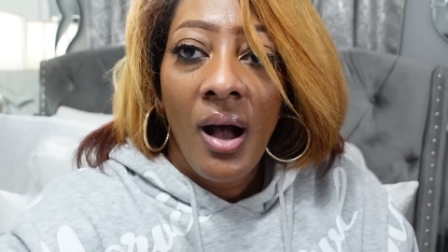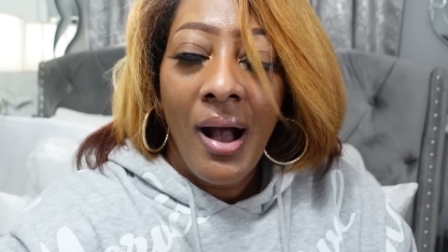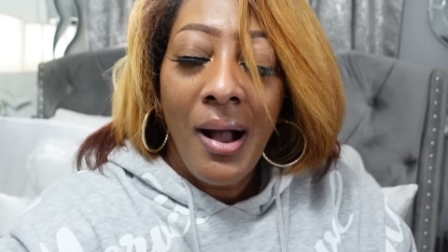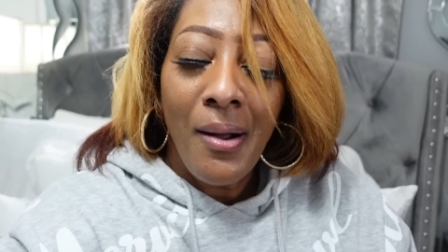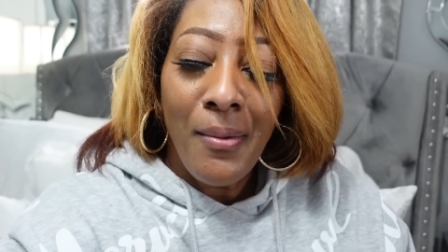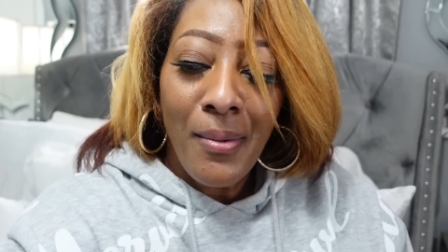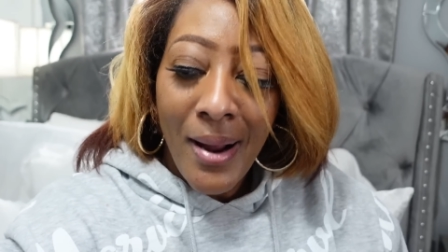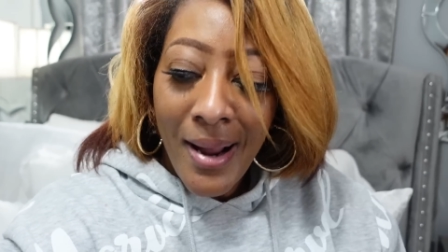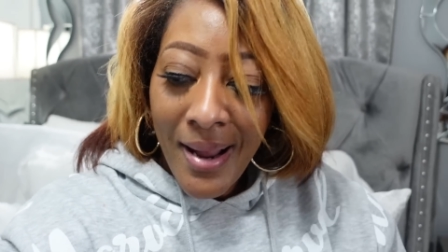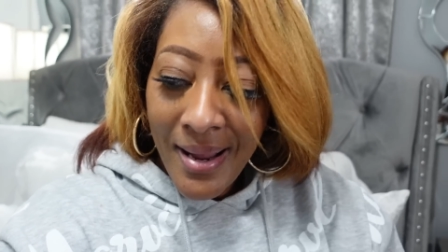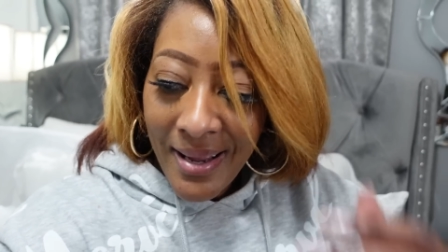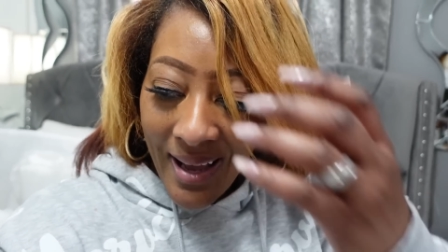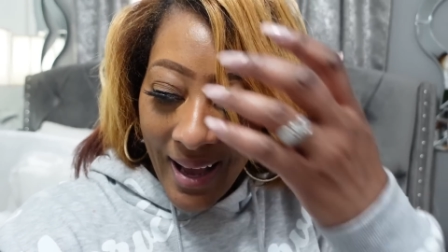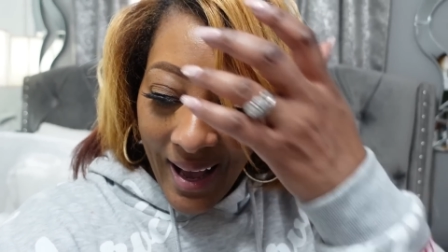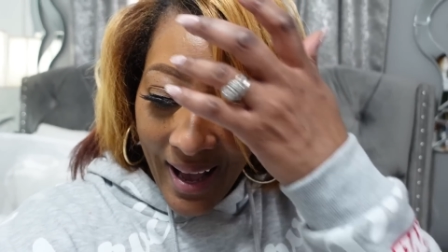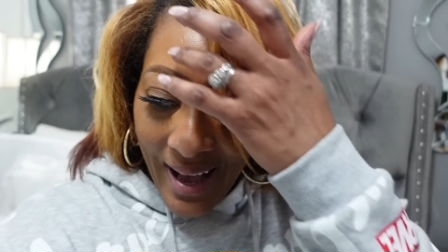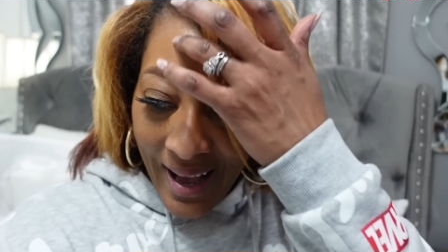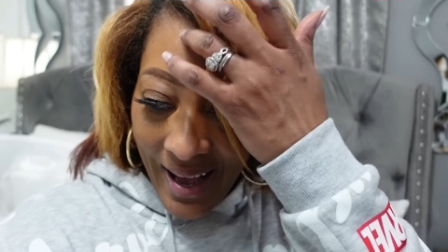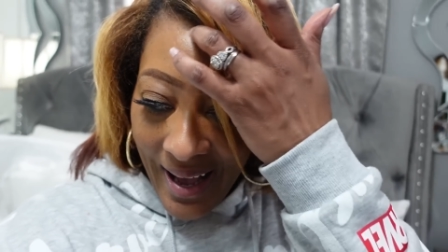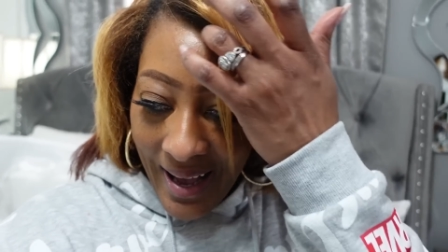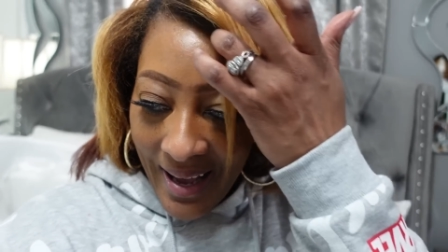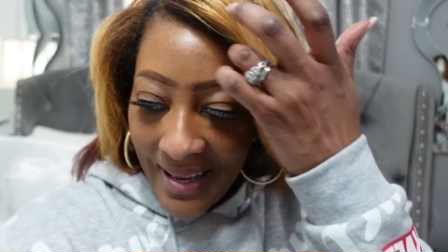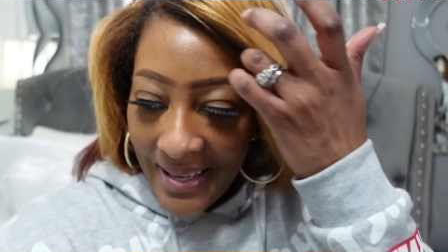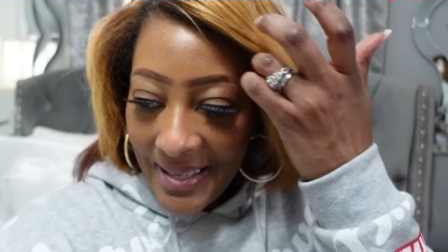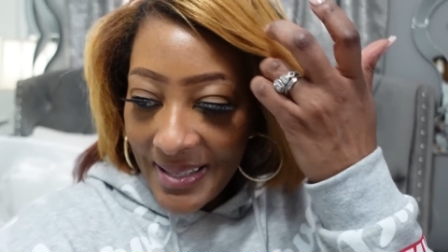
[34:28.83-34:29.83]
all right
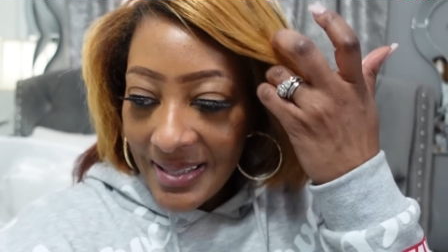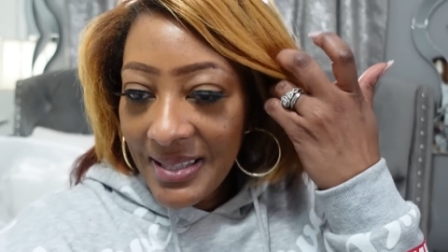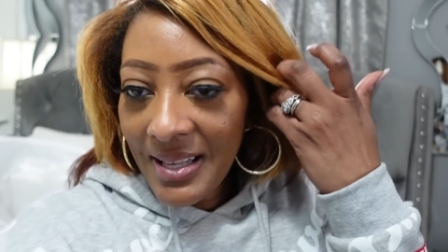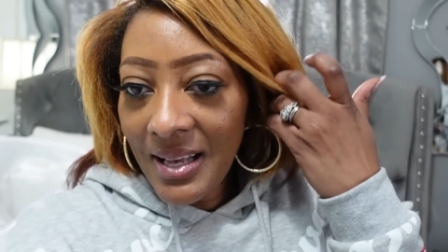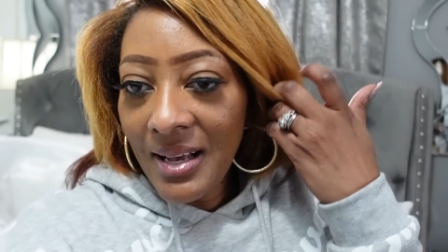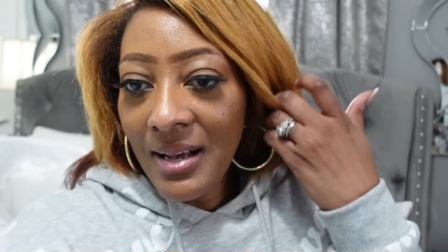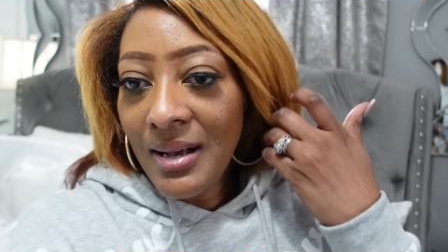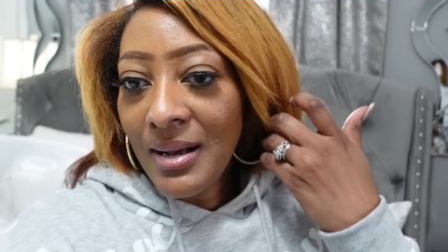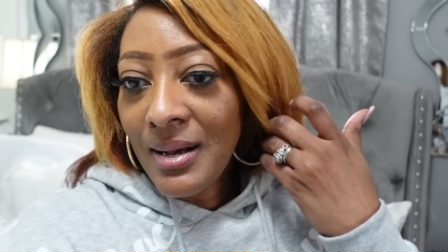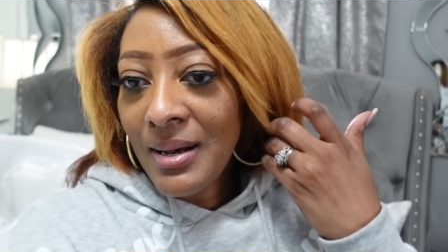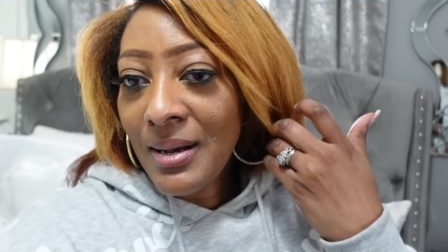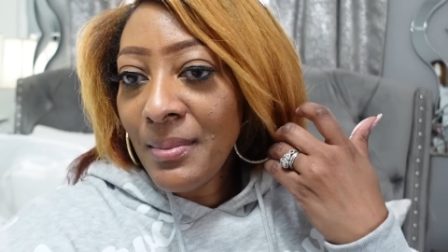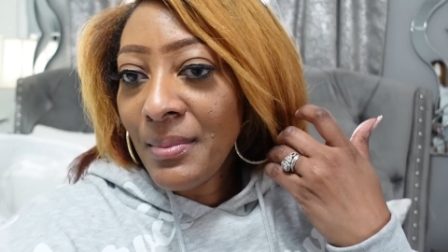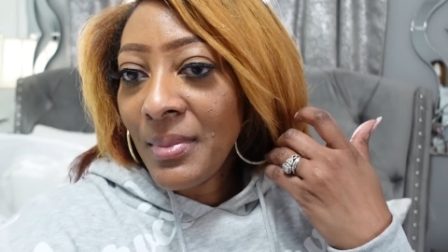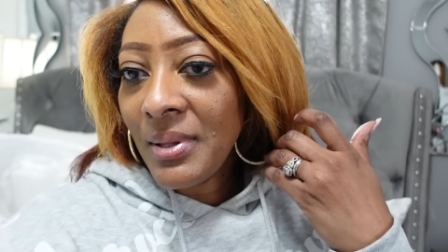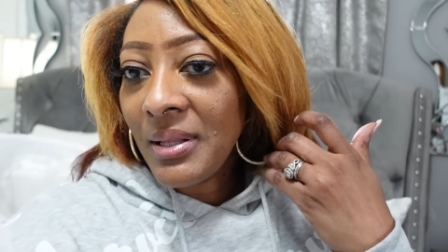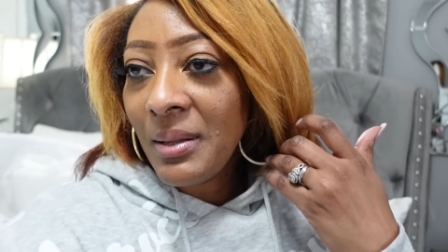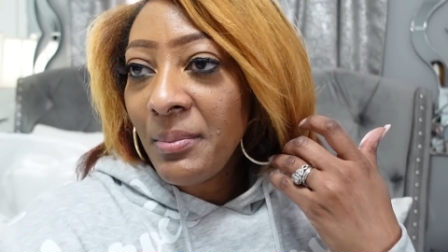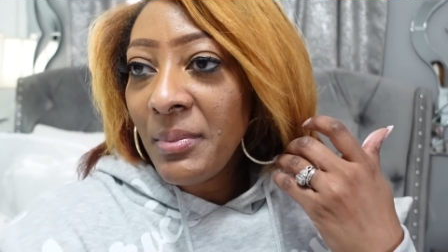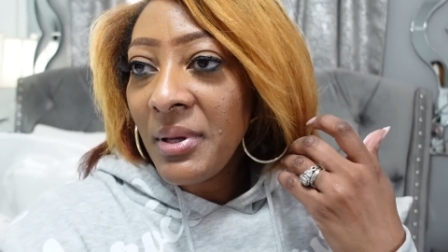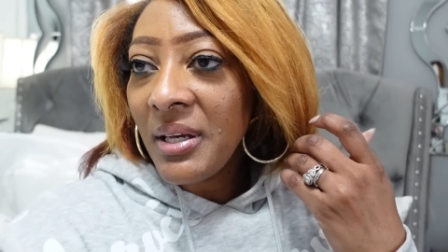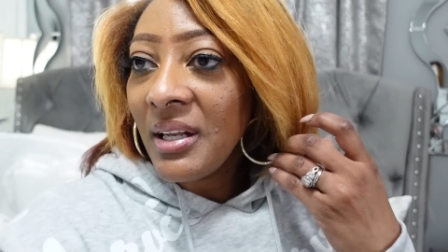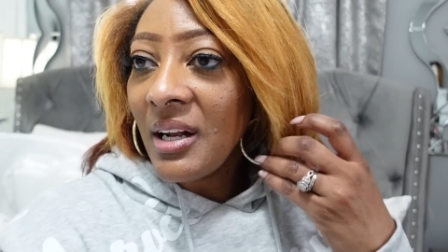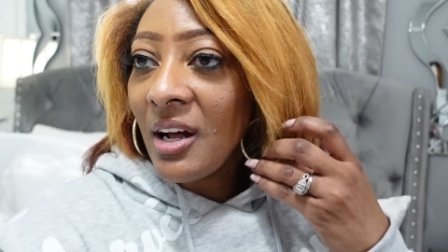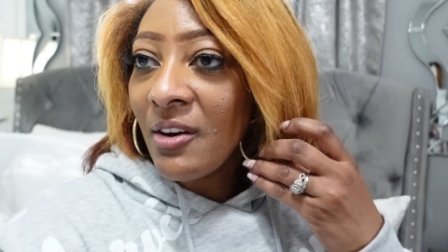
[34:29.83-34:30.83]
guys um
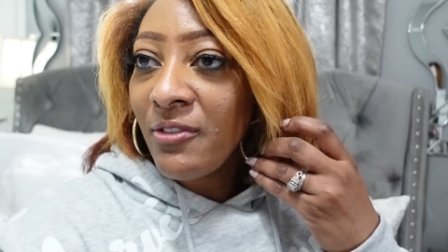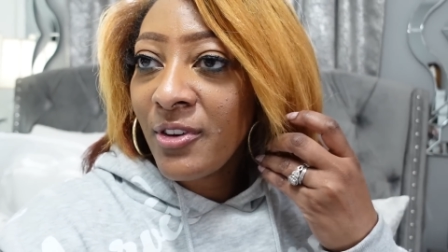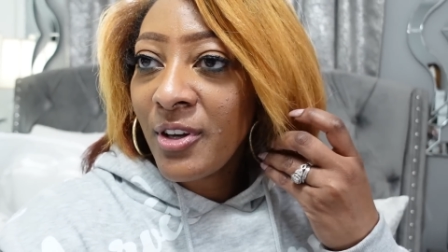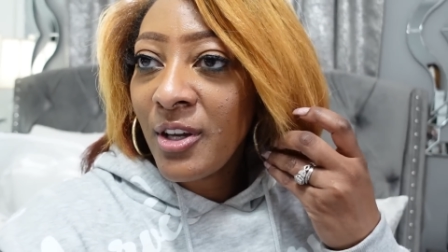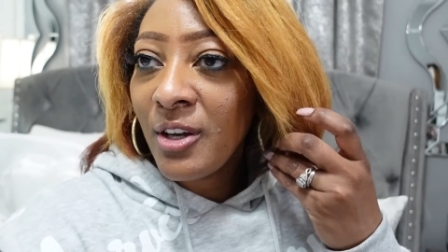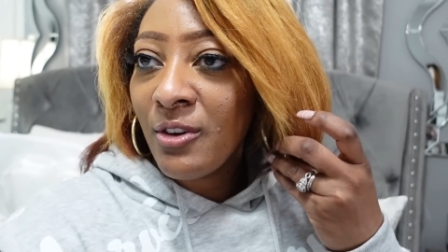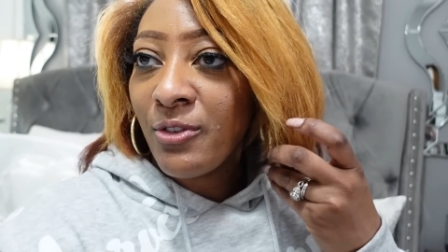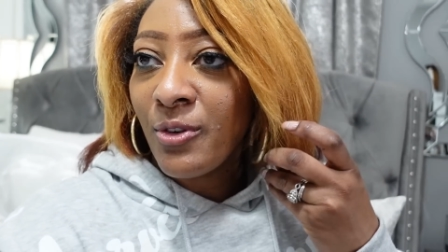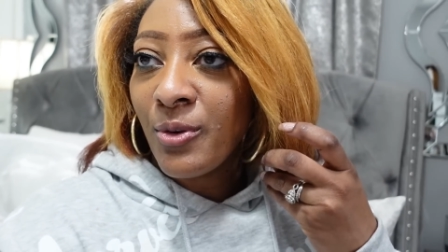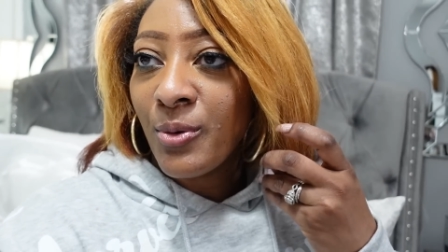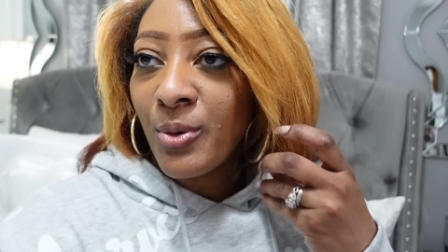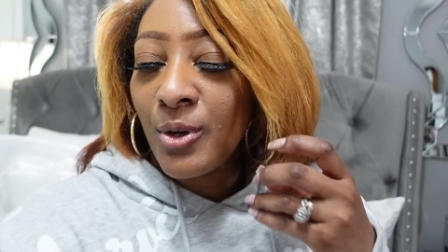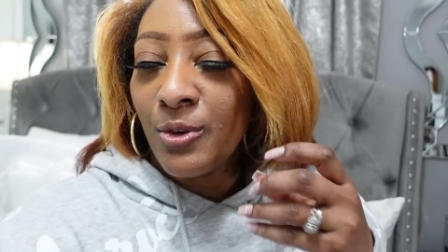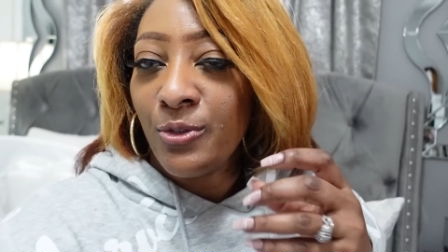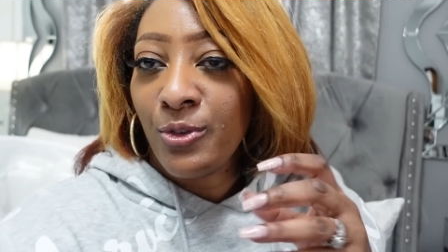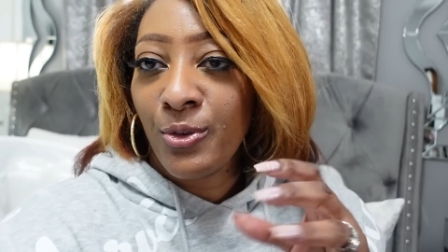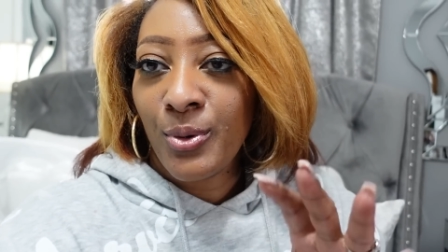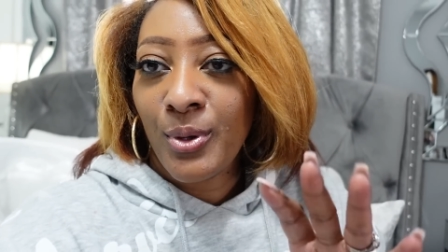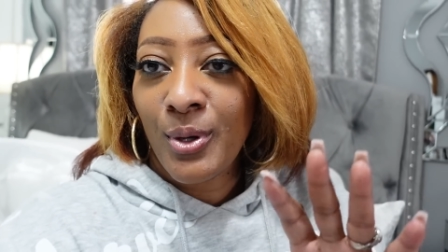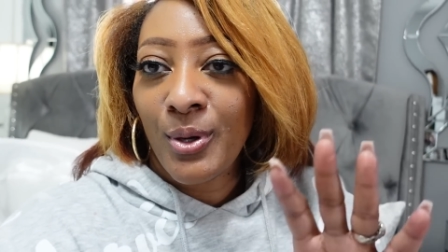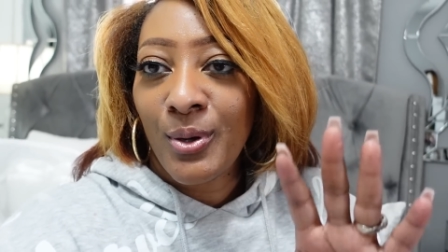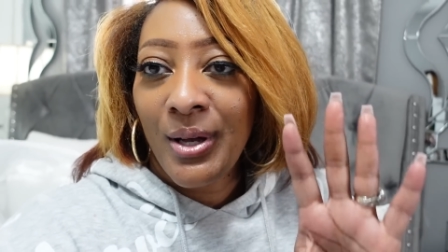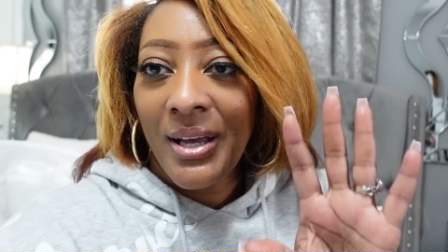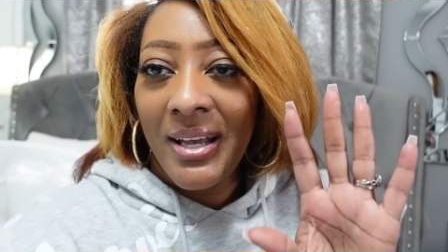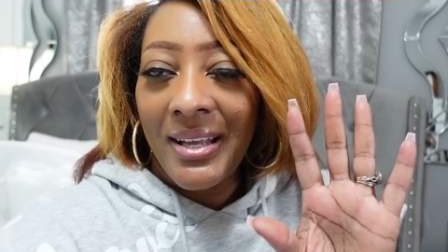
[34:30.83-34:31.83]
let me get off of here for real for real